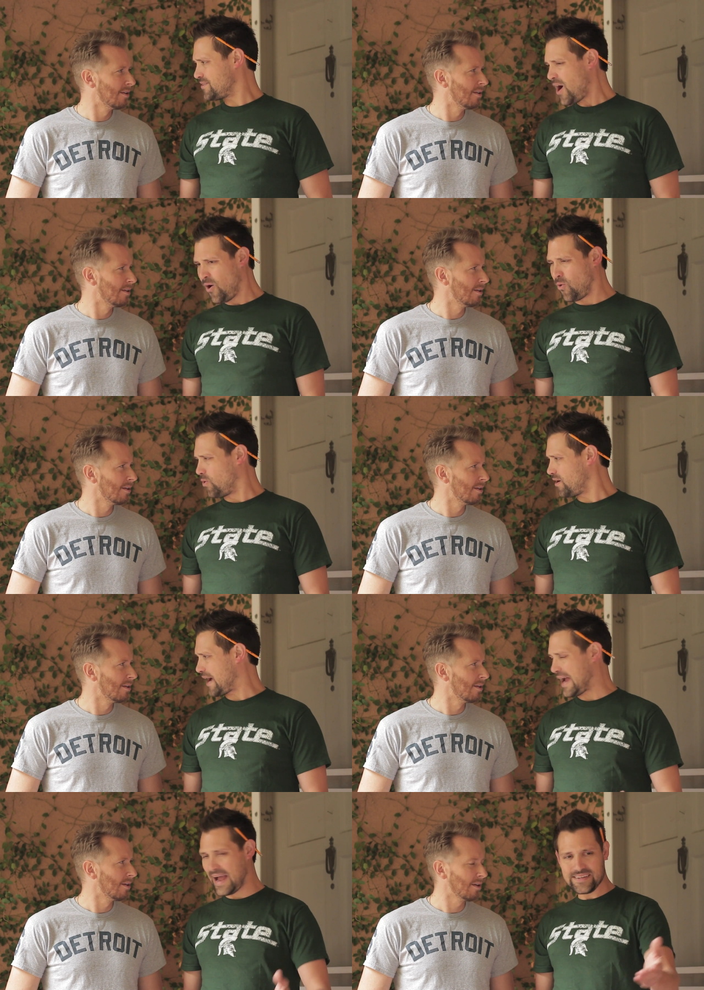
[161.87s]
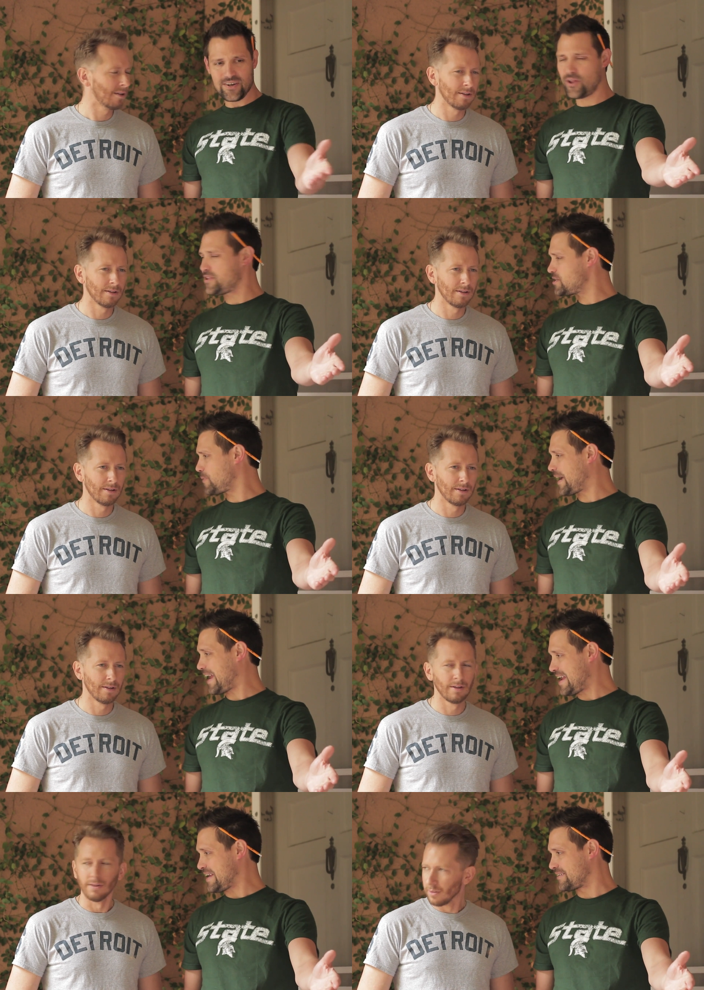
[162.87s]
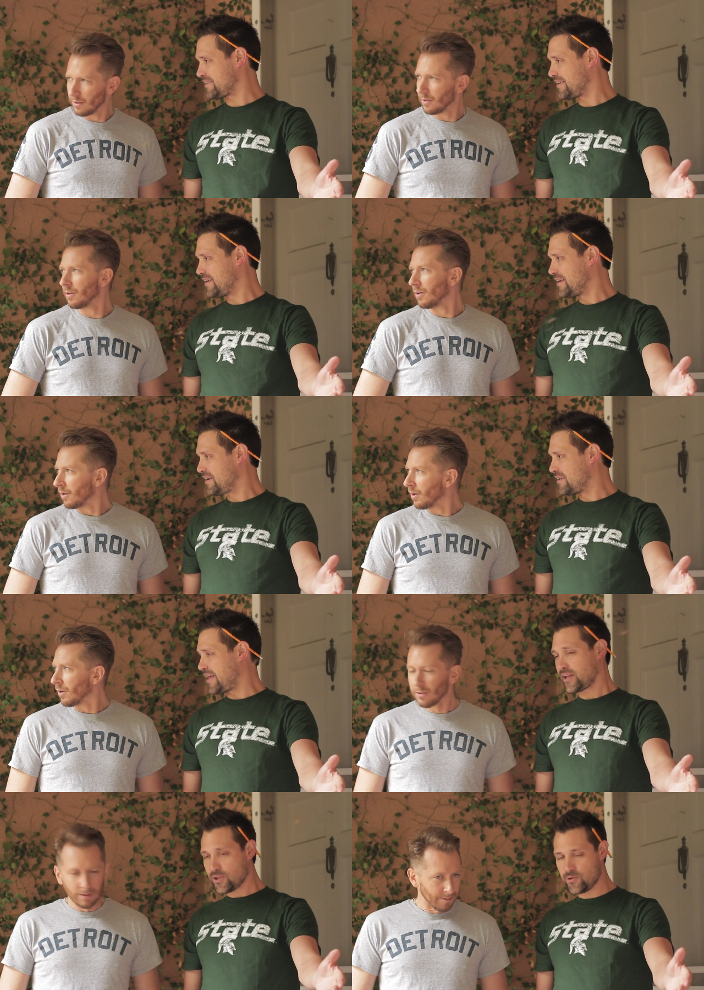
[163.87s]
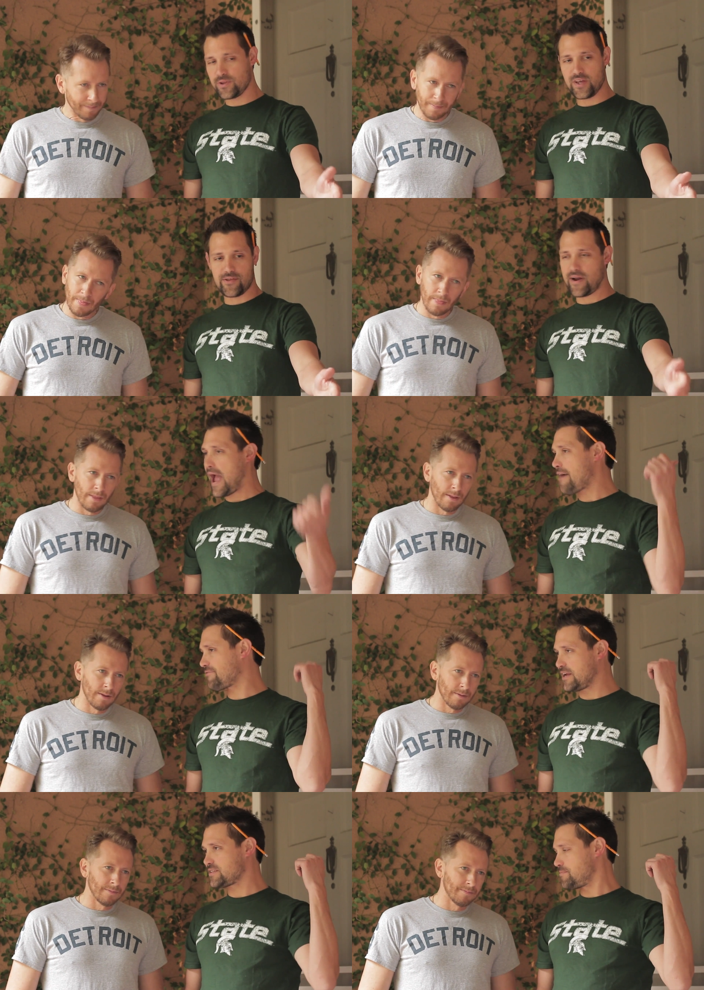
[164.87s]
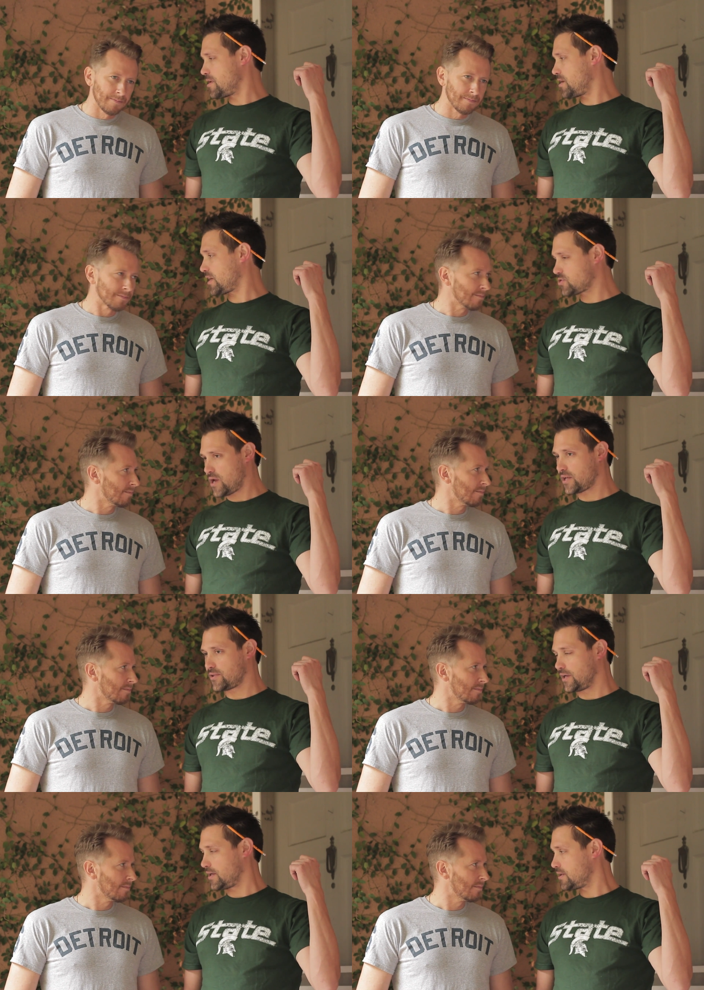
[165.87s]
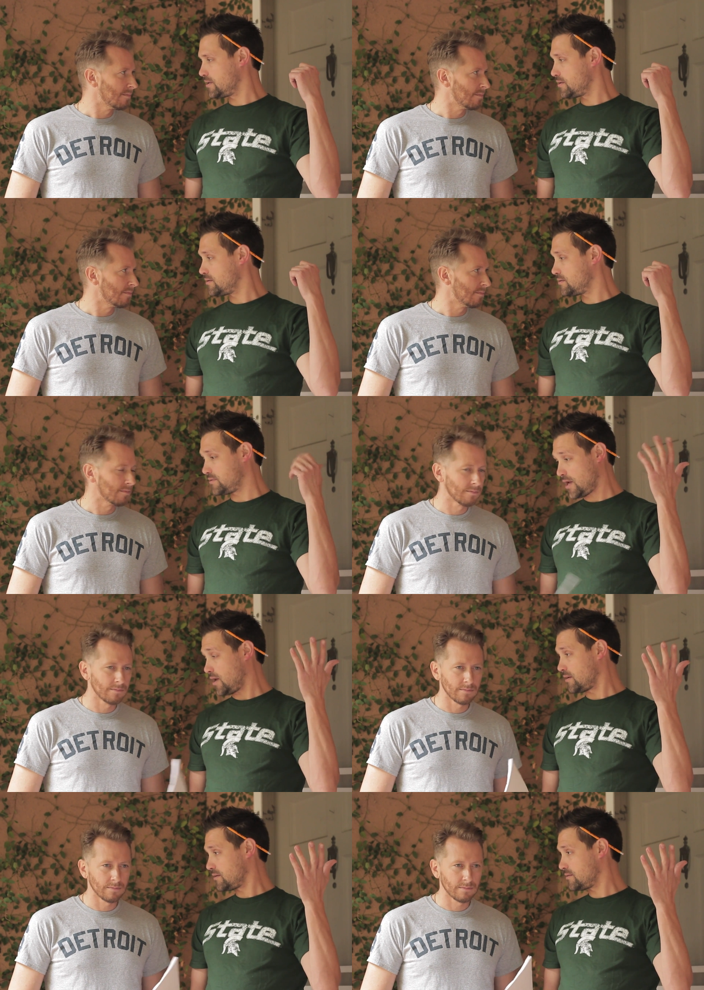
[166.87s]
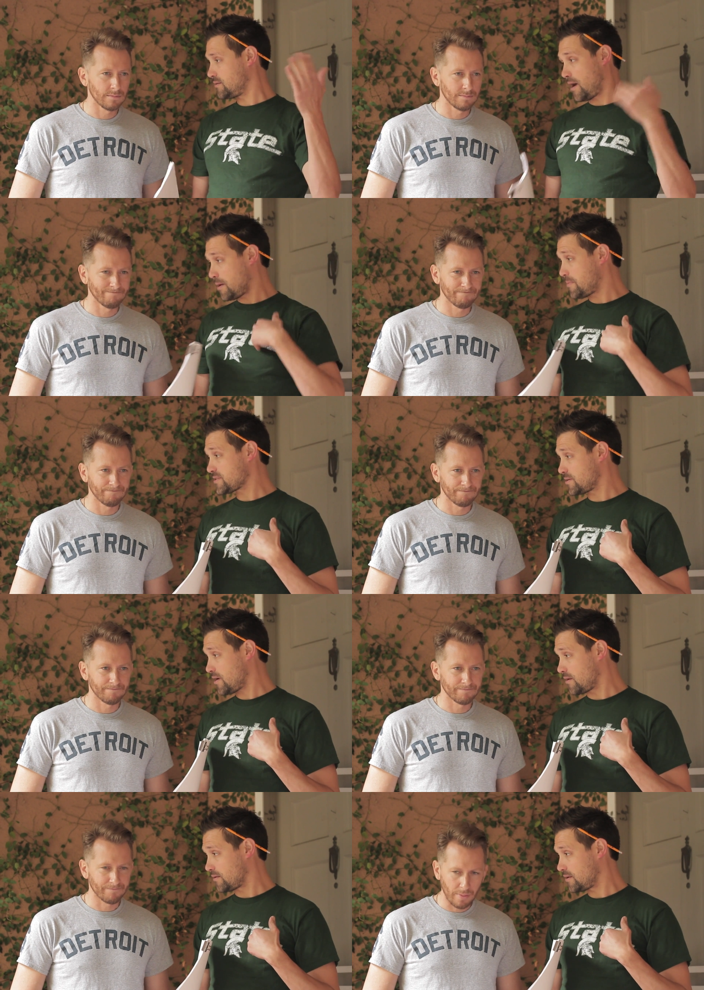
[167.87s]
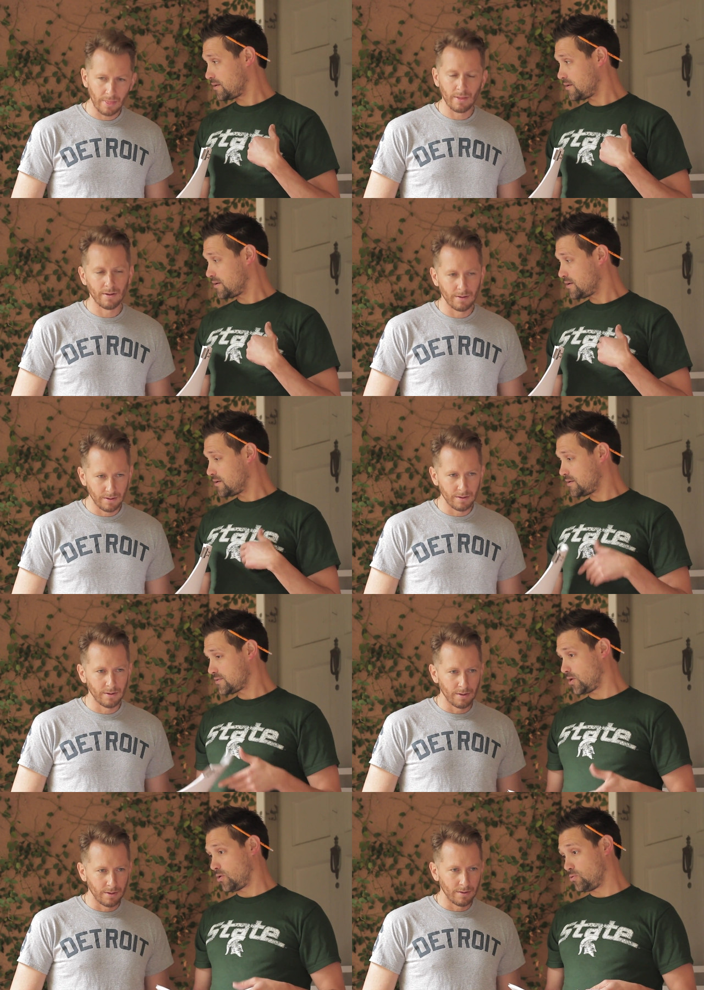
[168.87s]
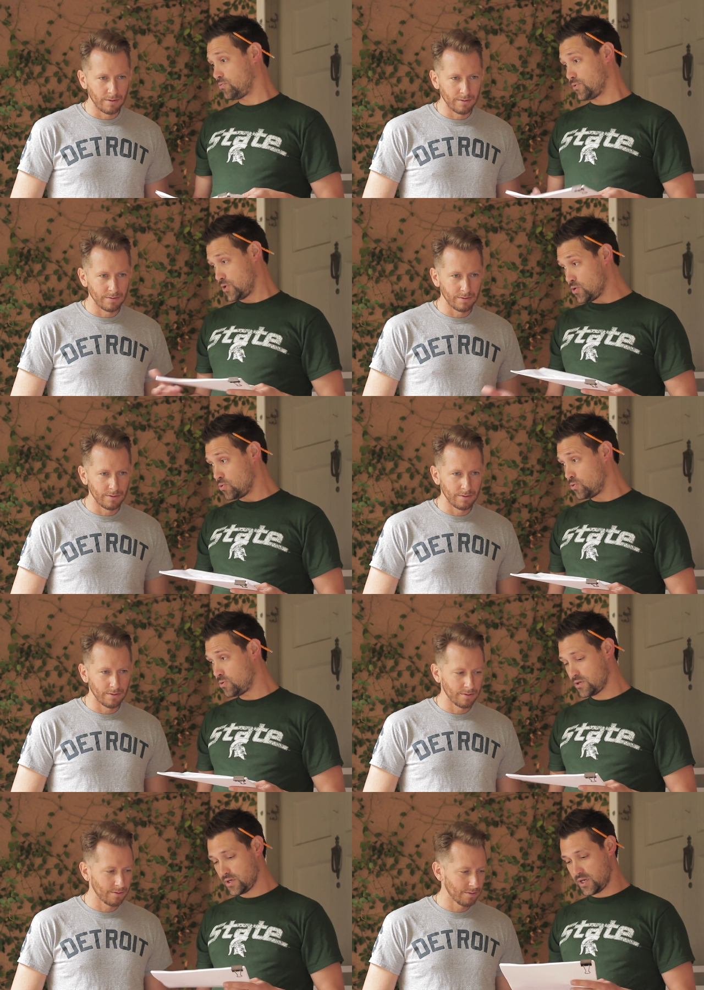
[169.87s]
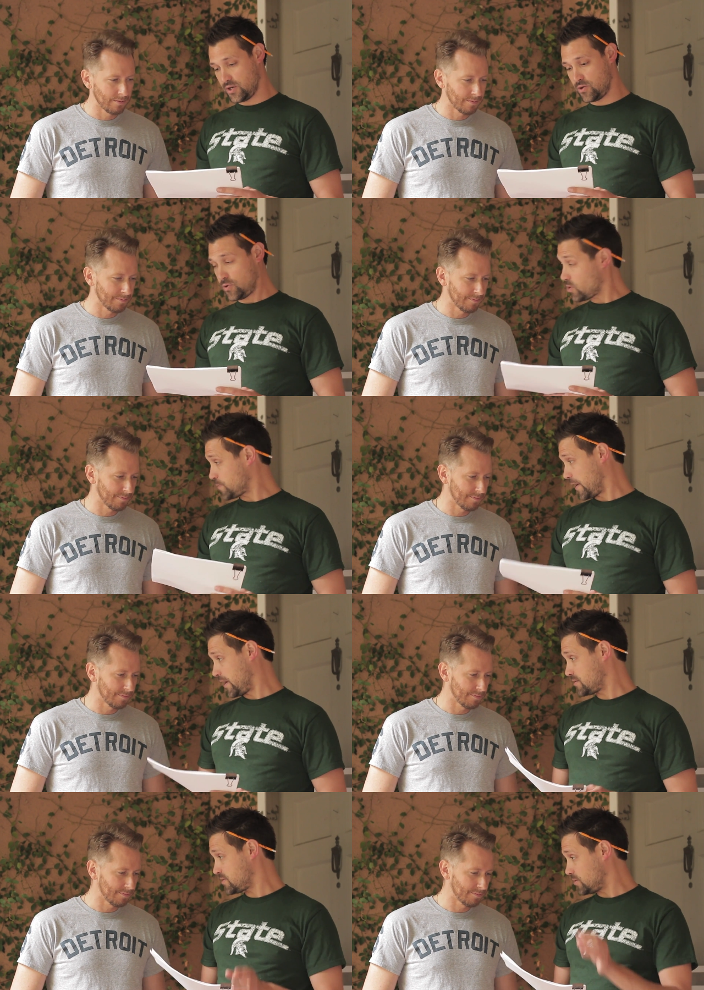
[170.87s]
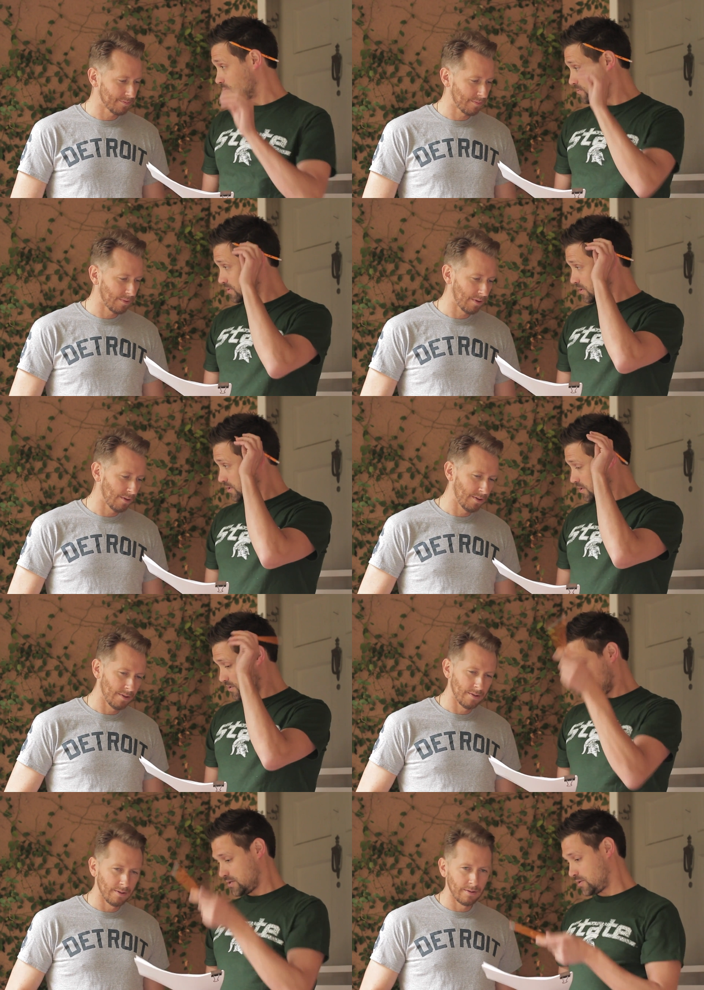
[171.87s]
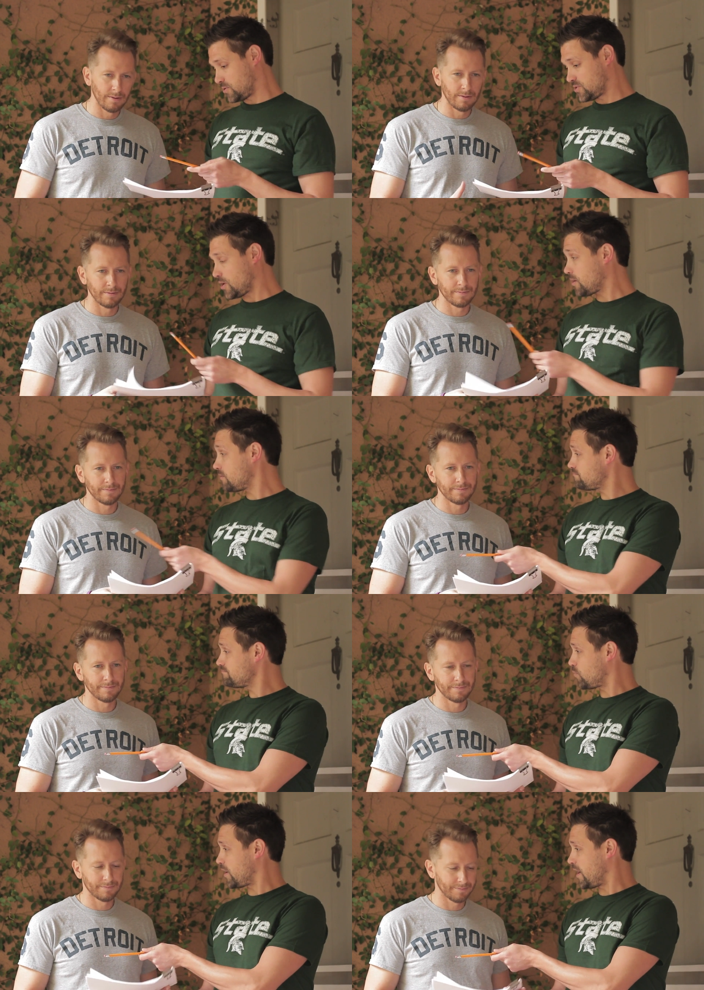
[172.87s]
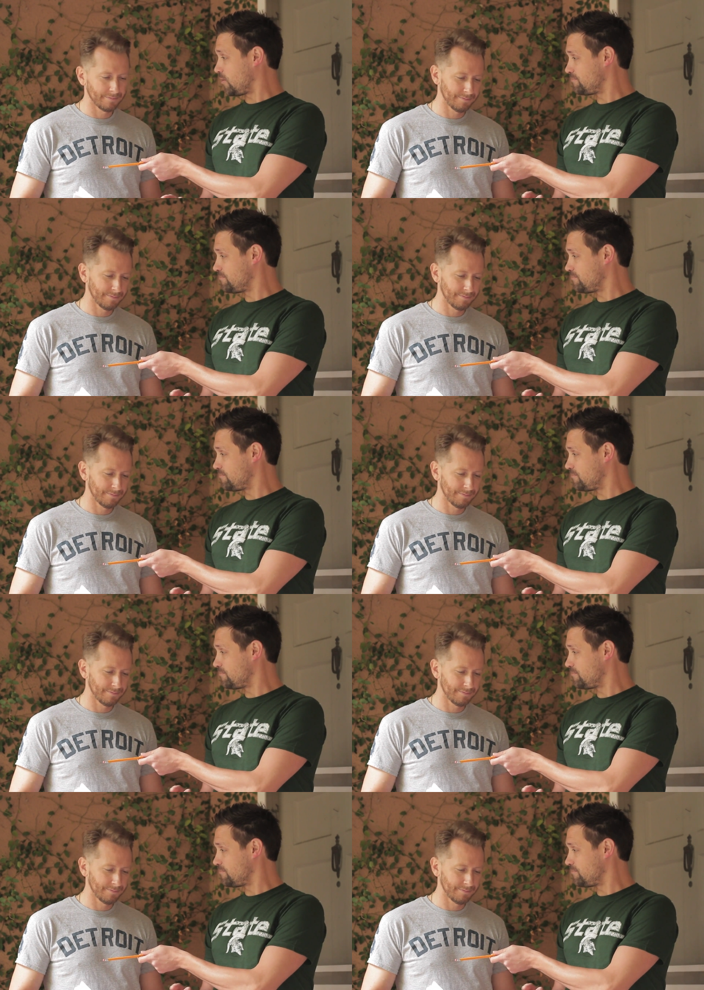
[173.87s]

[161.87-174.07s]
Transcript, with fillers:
Speaker 1: No! I, I did all of these by hand. Not including the other half that I submitted electronically. Yeah, I'm not messing around. So you can do yours by hand too. You can start right now.